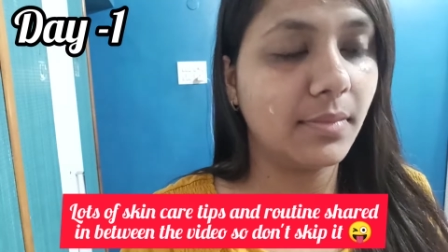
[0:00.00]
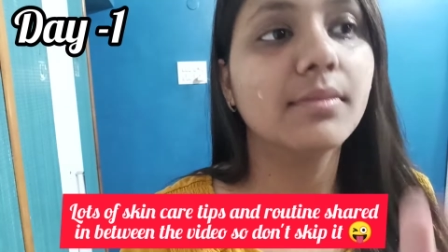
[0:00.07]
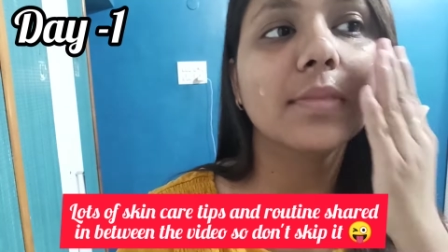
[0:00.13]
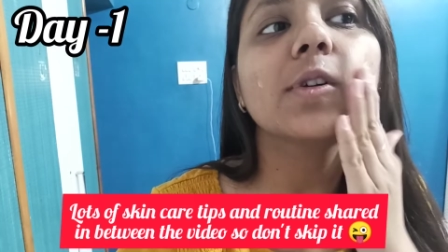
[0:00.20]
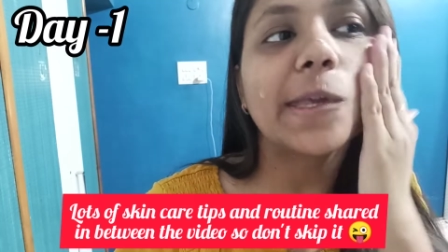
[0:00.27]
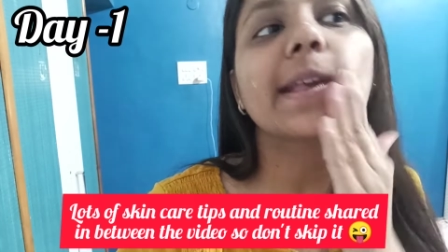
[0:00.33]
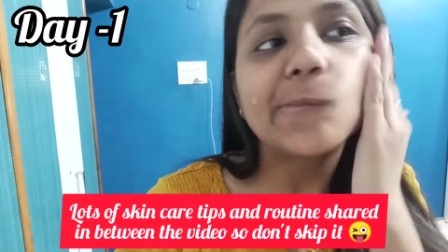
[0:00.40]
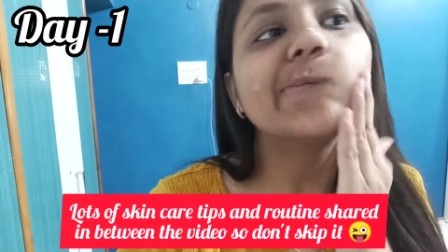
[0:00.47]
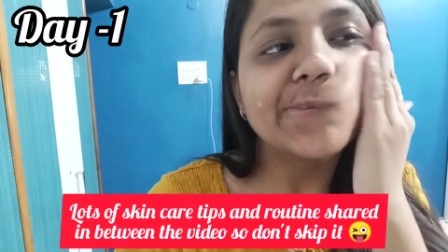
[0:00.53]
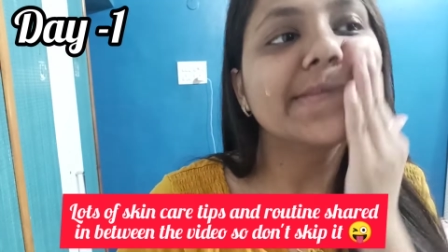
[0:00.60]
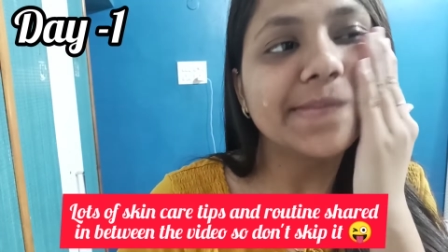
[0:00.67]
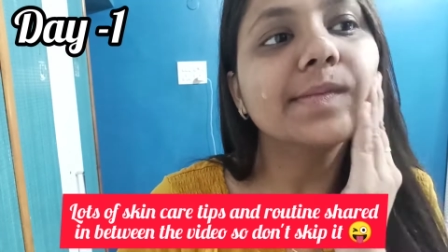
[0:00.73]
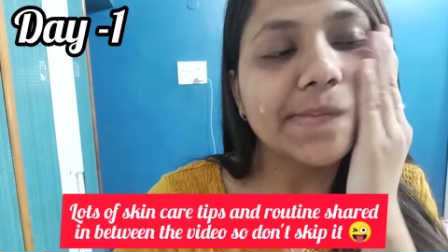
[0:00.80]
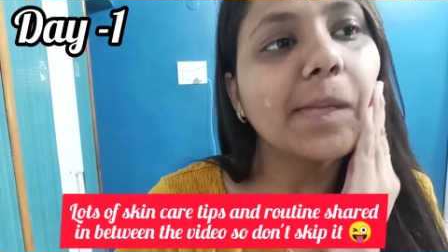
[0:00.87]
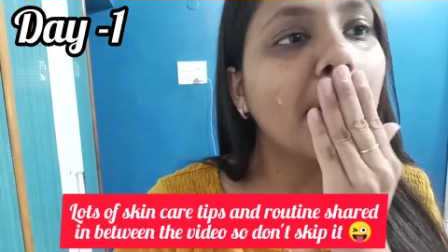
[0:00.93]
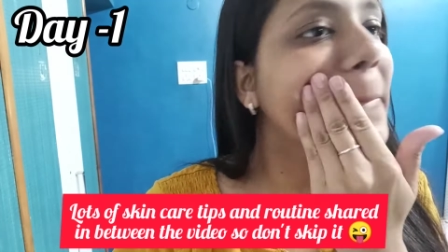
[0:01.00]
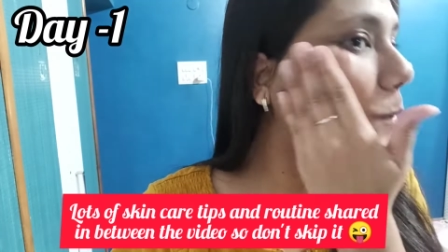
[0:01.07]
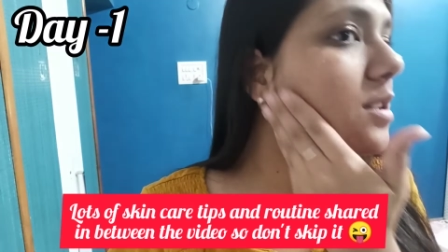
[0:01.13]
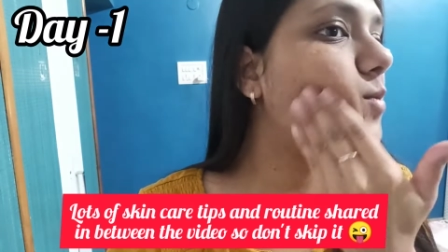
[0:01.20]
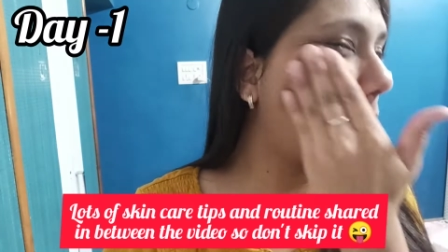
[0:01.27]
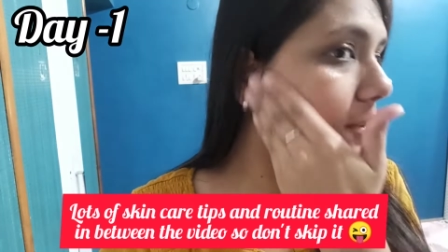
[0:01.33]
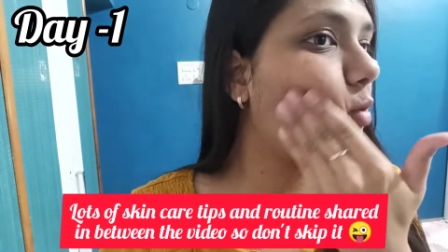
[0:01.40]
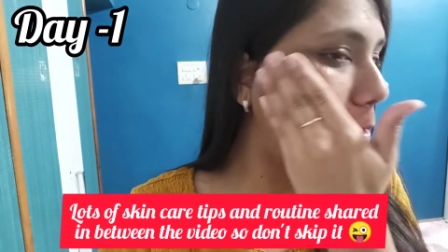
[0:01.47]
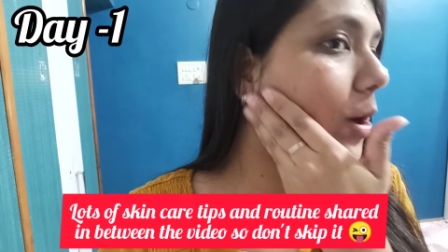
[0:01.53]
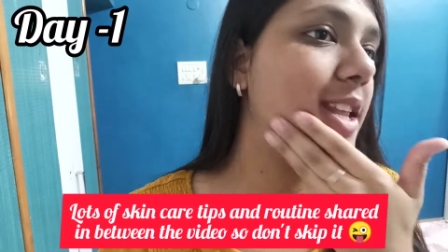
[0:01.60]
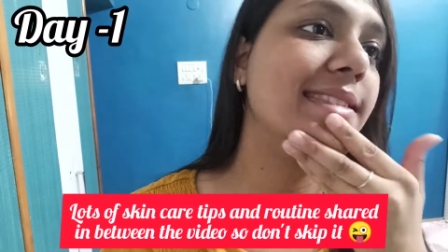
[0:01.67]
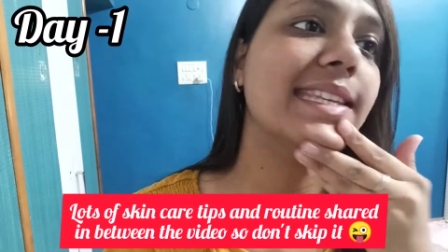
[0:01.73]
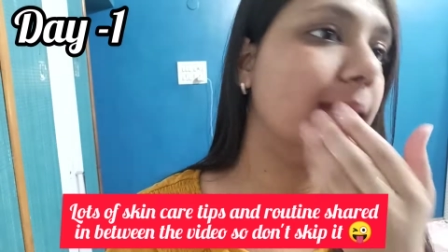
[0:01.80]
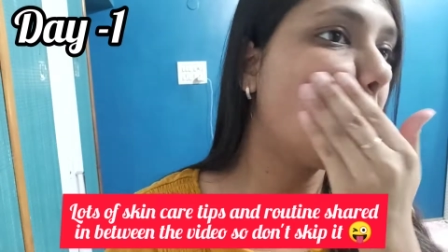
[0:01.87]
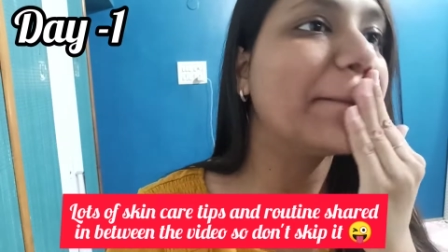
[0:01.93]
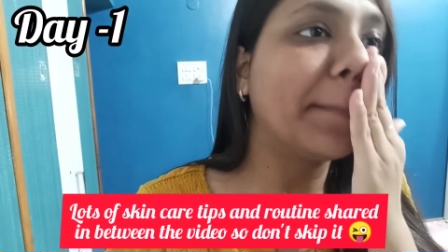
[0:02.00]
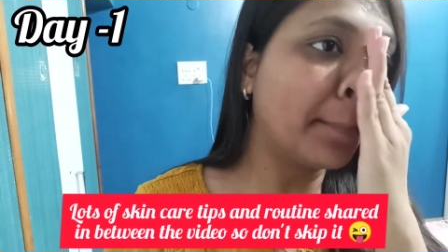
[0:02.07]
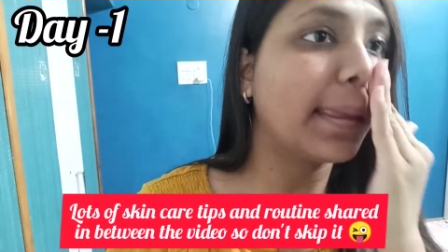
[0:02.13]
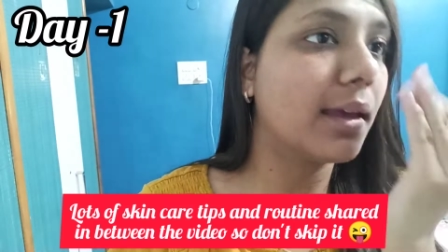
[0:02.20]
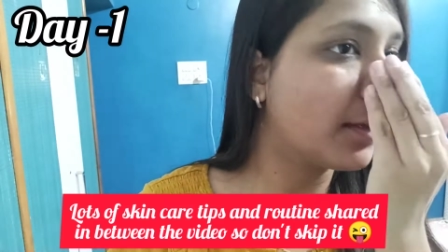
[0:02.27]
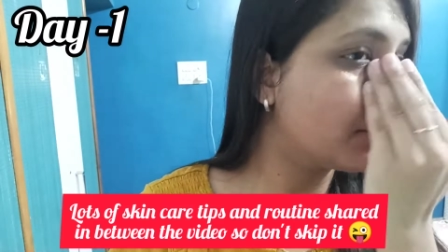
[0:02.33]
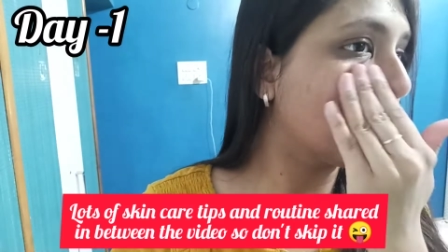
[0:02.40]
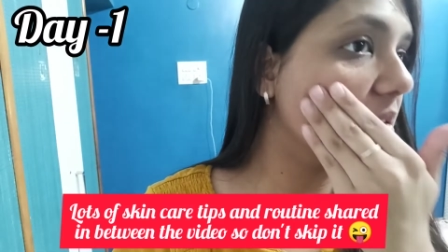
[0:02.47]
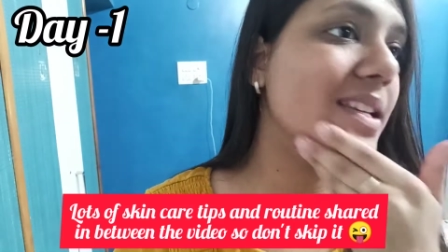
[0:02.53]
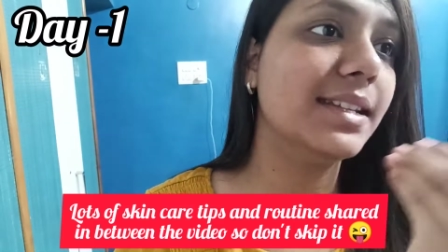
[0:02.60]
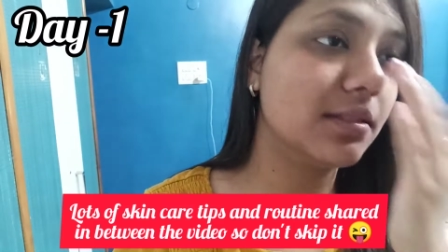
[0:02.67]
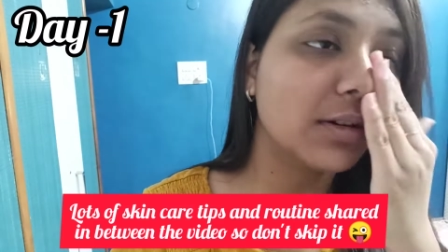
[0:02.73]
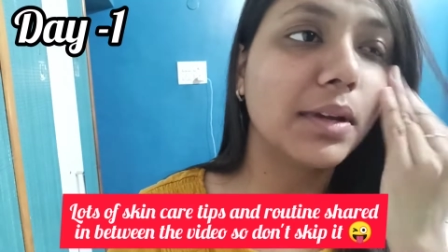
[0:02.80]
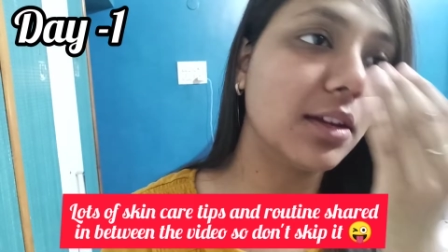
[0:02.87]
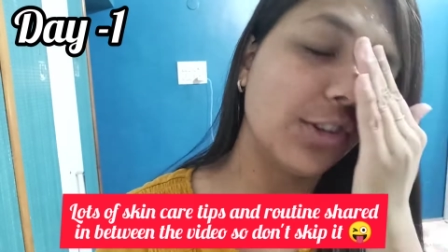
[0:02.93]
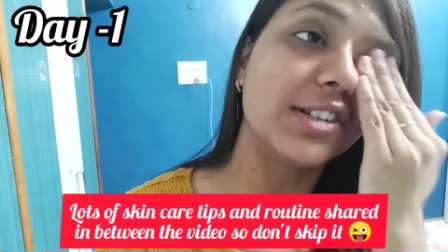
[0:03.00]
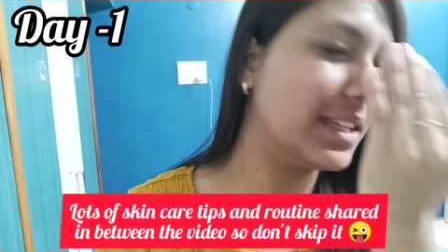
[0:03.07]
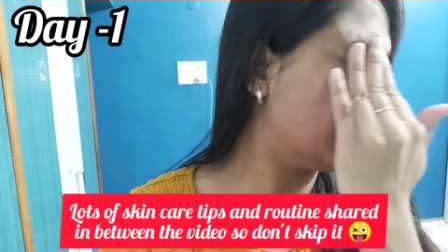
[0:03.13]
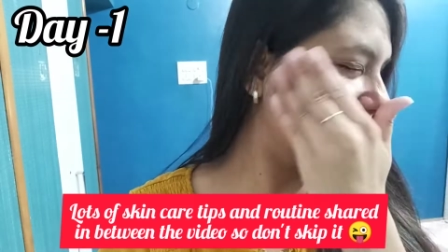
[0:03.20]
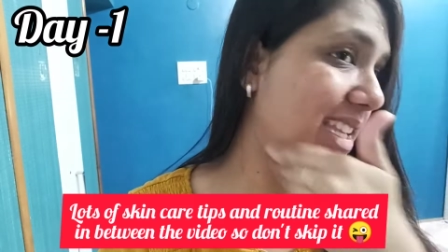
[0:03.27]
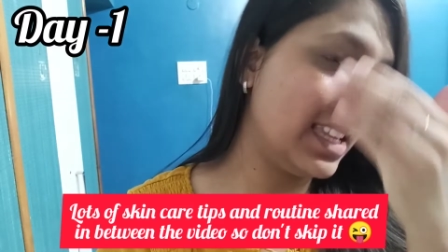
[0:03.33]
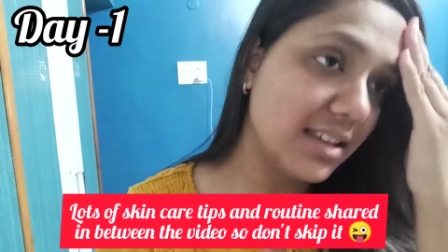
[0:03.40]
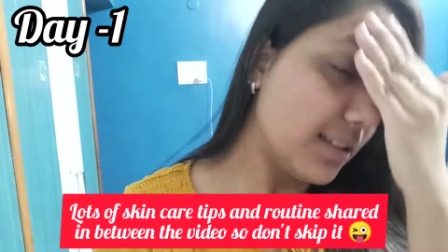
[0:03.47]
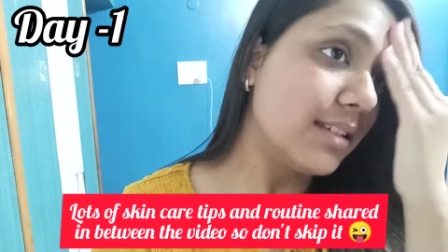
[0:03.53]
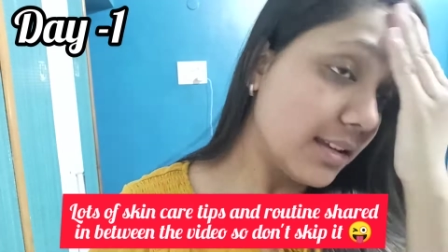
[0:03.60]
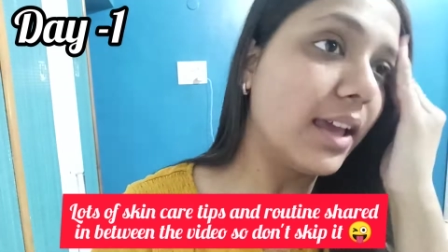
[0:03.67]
Okay. This is really good for oily skin because it does not make your skin sticky.